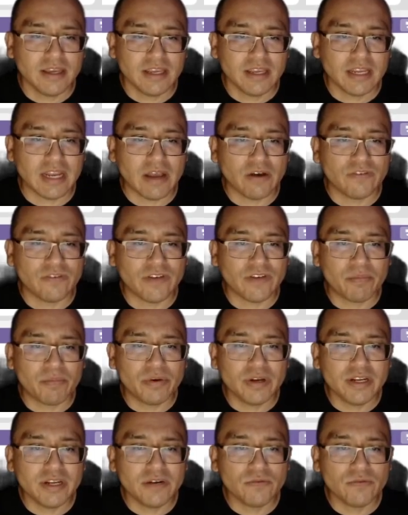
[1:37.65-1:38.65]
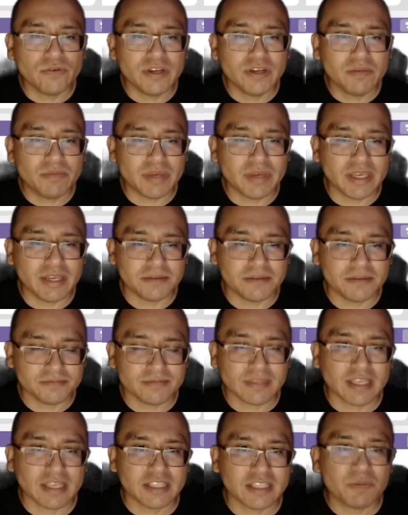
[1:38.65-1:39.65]
And now if I put in repeat,
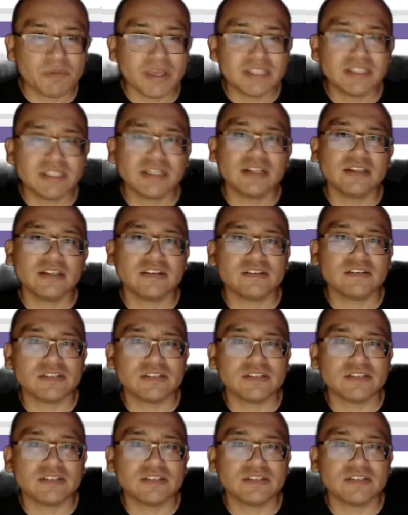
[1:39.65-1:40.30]
it's basically